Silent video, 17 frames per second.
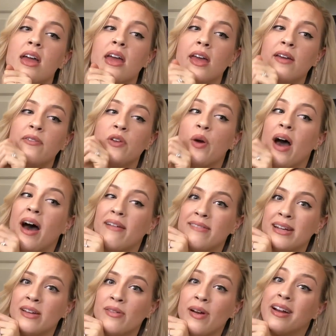if you have
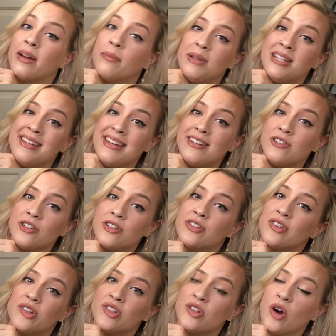any
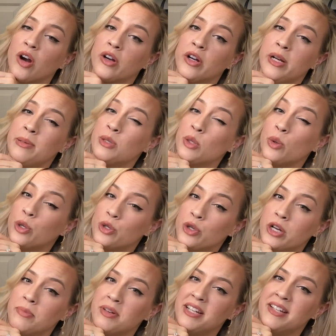recommendations on scar creams or
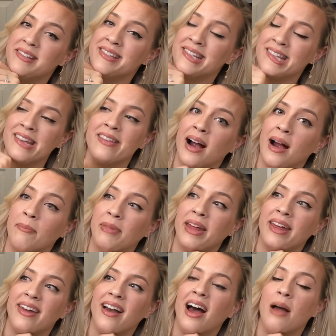treatments,
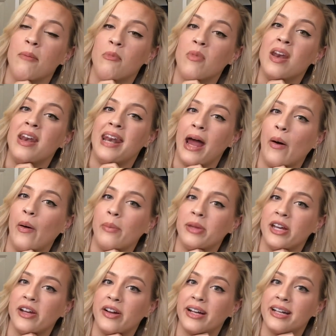I'm
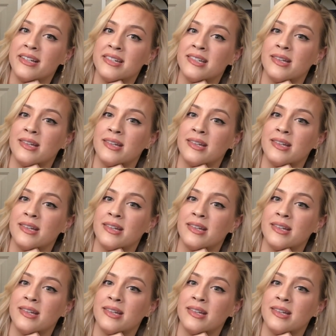curious.